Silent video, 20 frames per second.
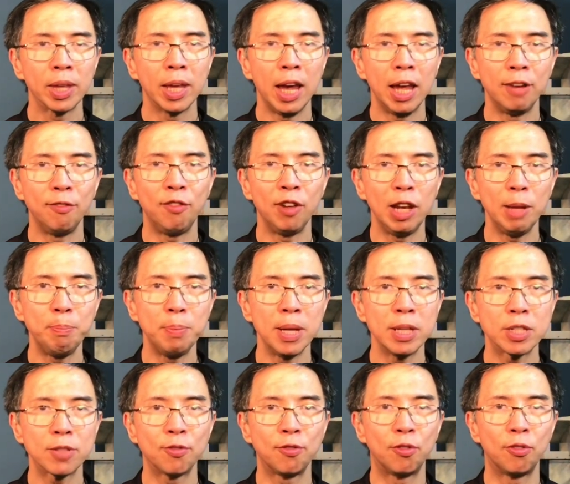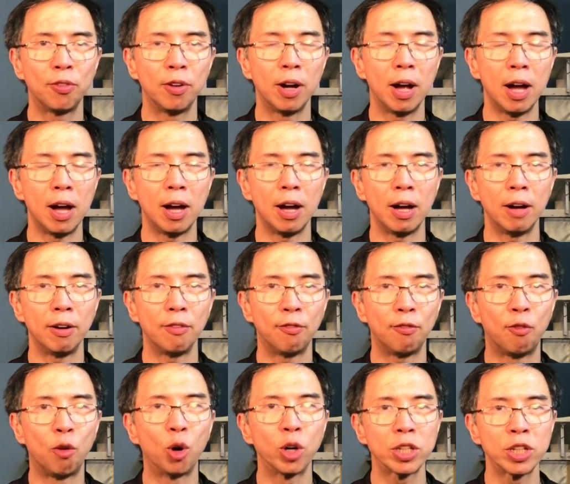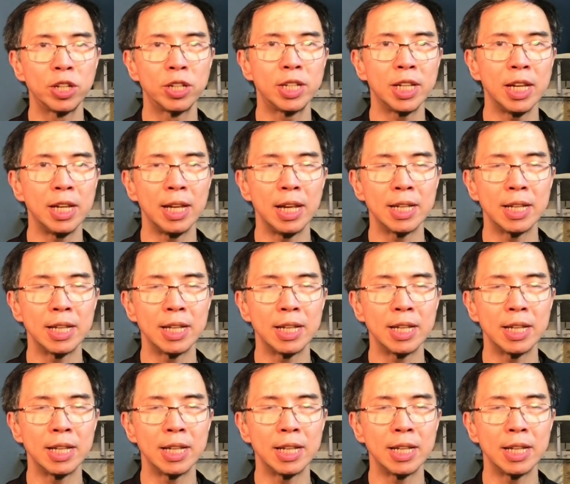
And Philippians uh, 4.13